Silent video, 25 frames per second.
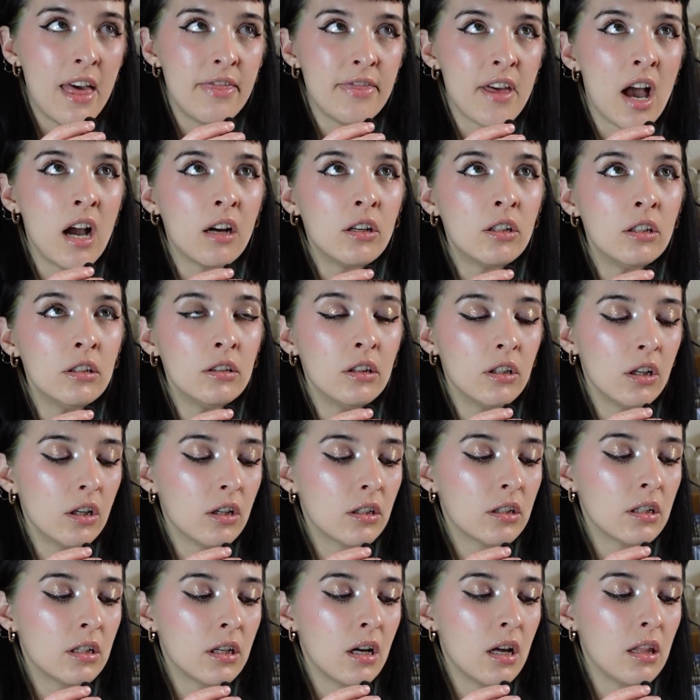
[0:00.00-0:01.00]
And that could
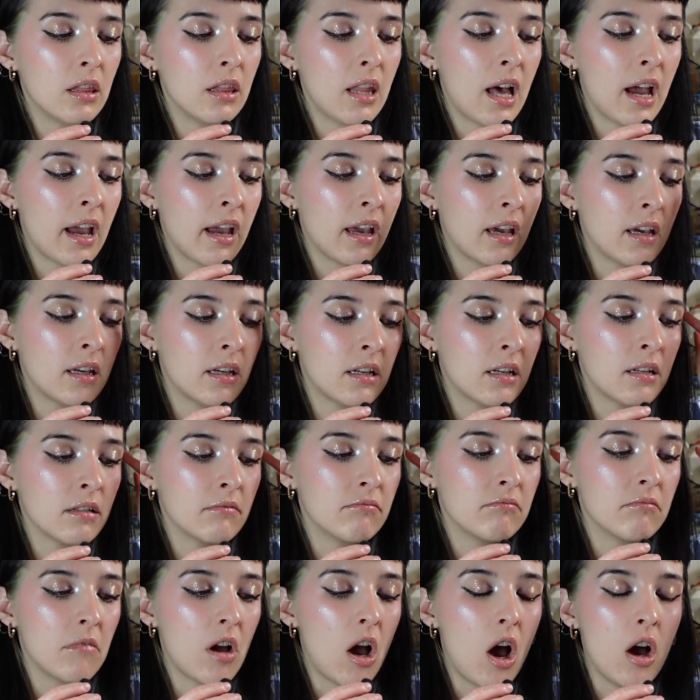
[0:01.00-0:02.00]
look like
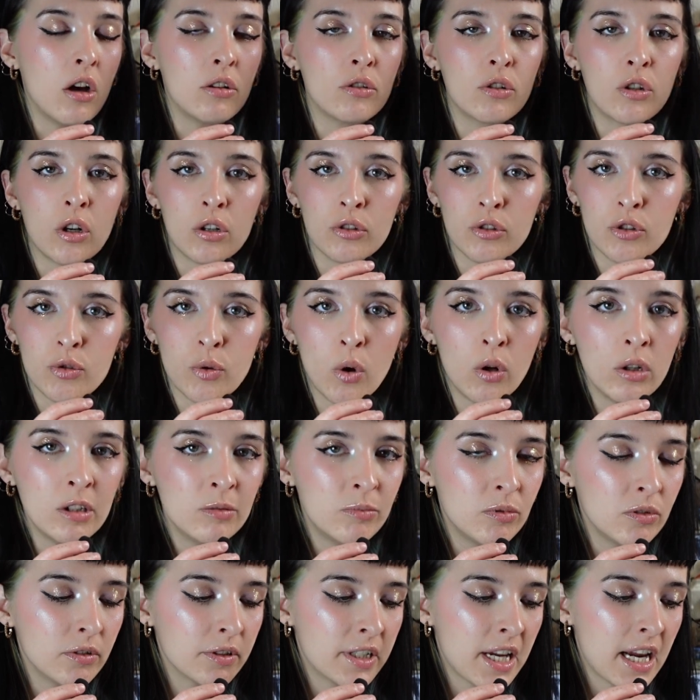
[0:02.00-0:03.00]

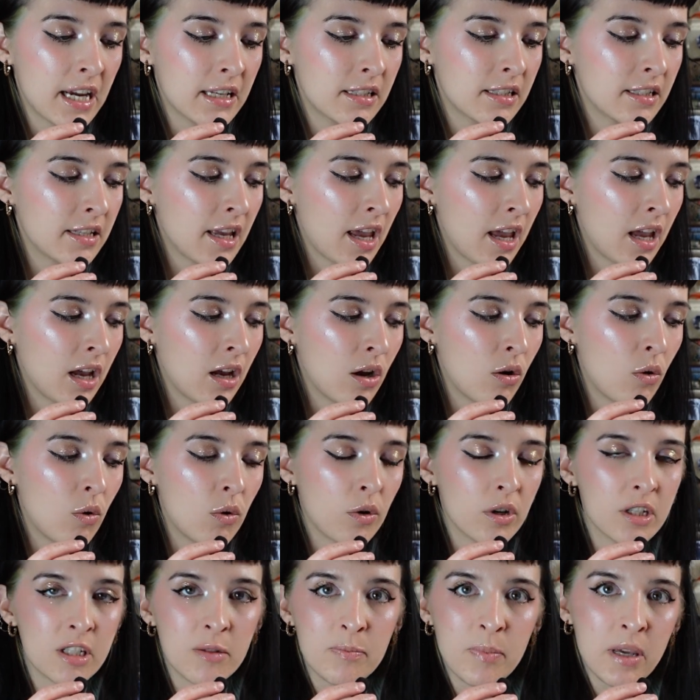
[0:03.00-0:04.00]
uncontrollable dancing
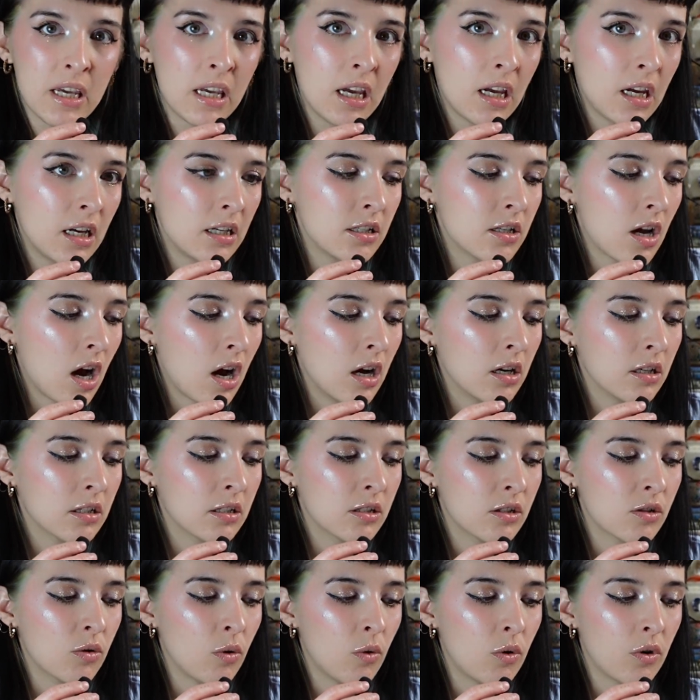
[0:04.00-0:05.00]
or speaking in
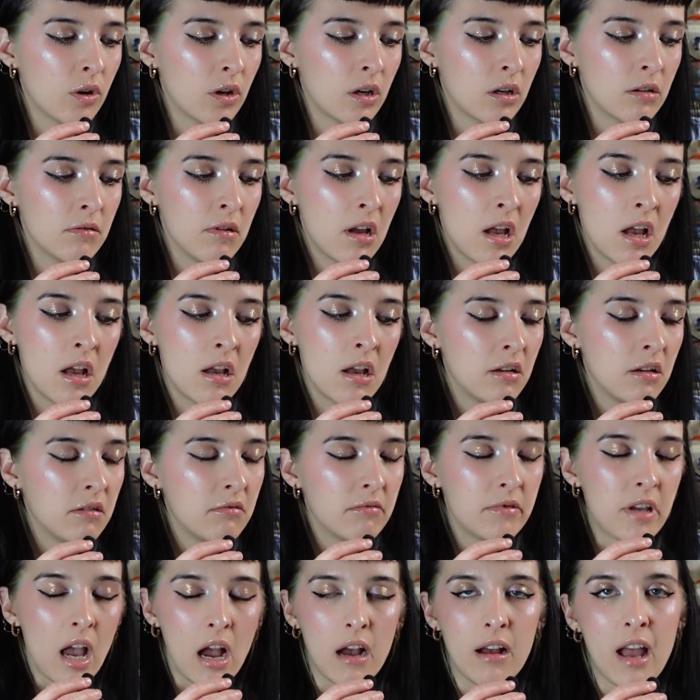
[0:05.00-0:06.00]
tongues, or
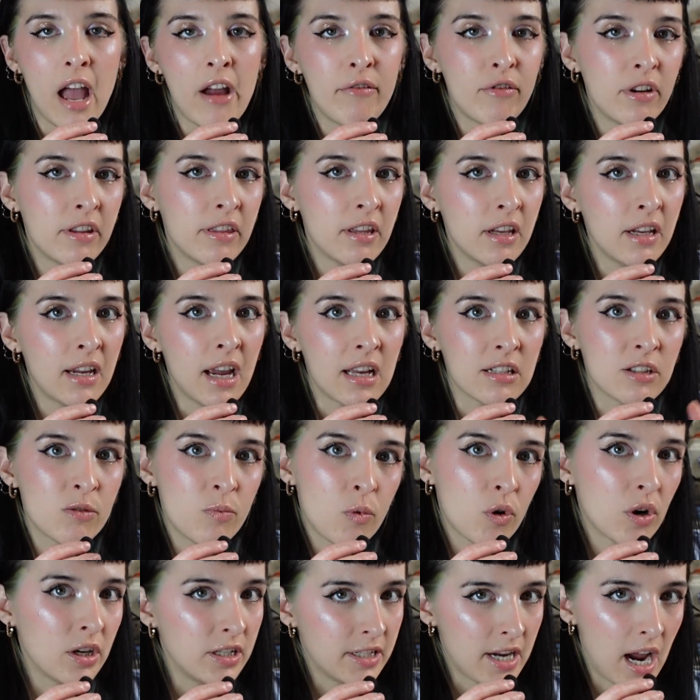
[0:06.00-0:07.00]
yeah, everything
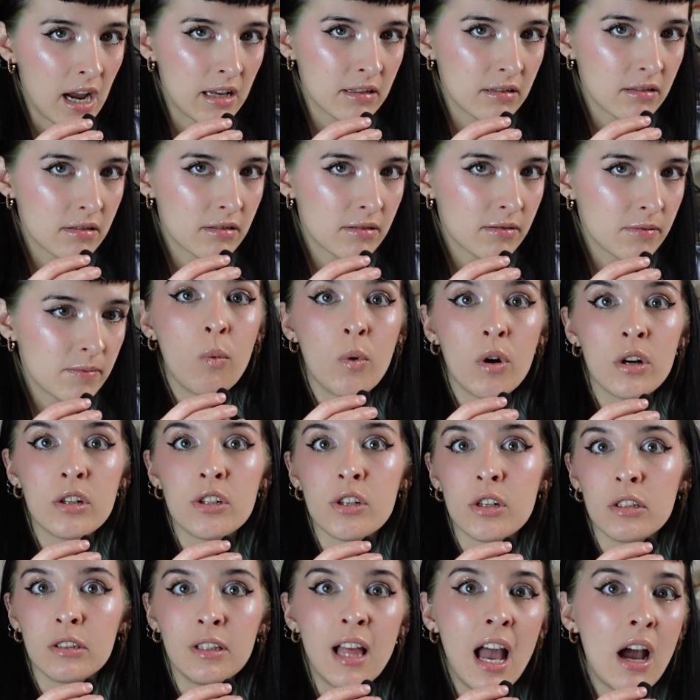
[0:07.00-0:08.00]
gets more intense.
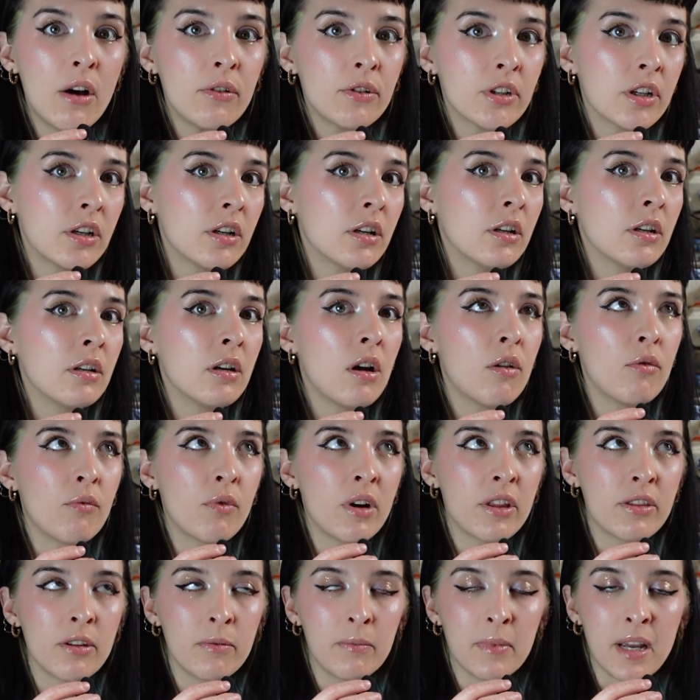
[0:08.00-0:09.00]
Words are louder,
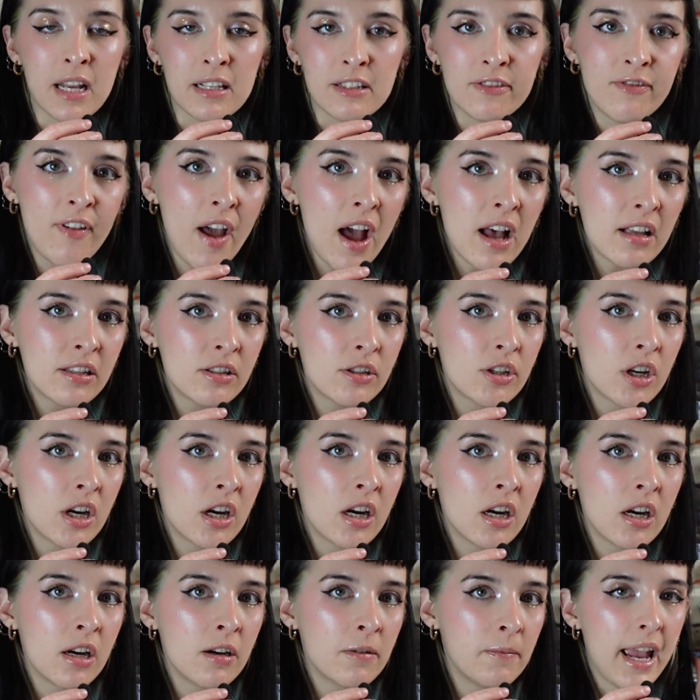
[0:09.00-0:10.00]
rhythm gets
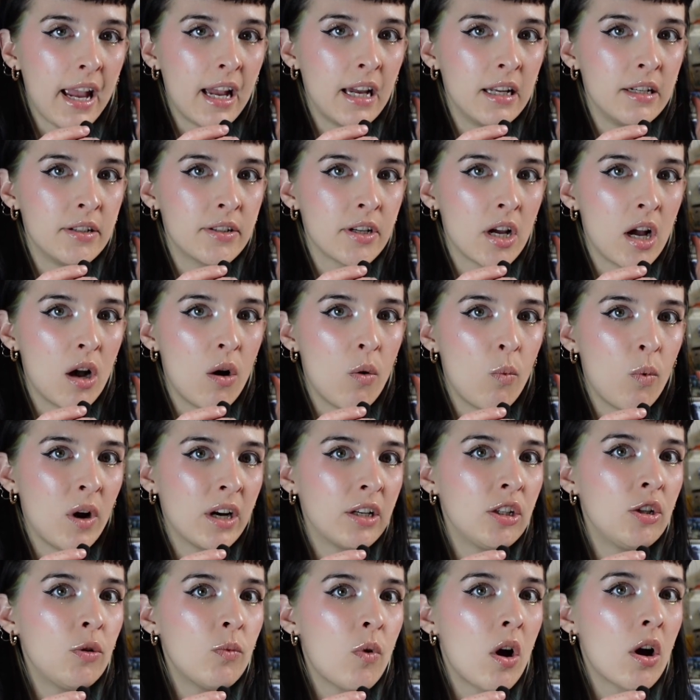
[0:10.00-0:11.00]
faster. And
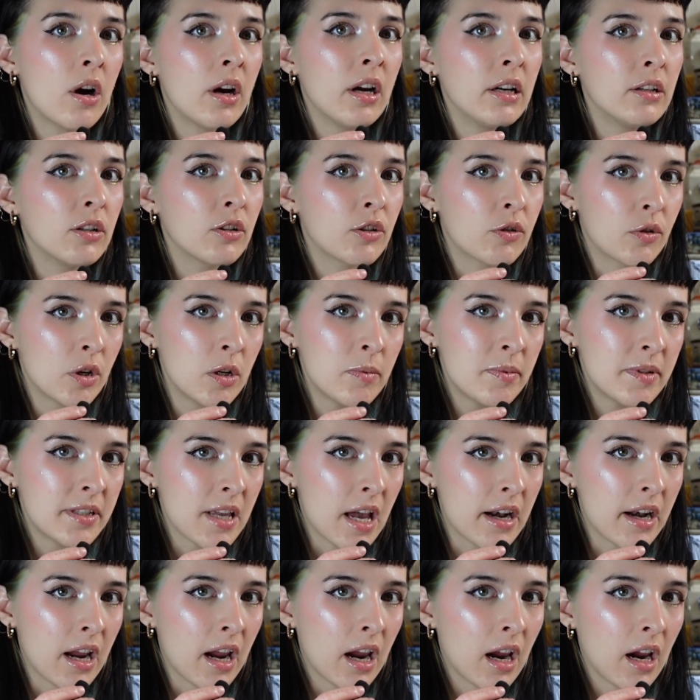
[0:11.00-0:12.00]
when you are in a group
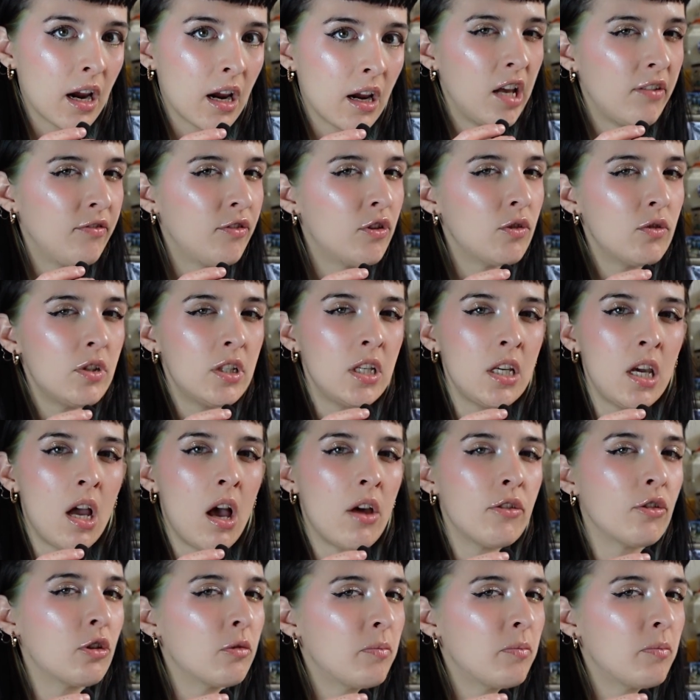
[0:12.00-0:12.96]
setting, if you see other